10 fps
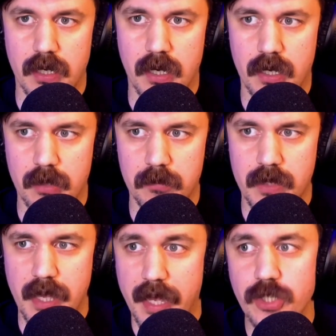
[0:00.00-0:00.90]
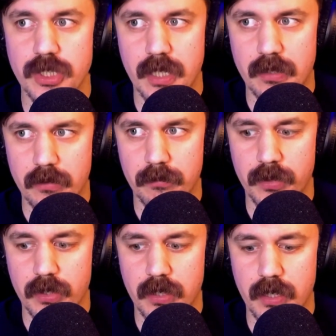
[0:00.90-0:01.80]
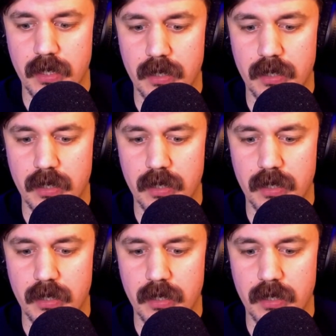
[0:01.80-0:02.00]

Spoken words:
The action in this book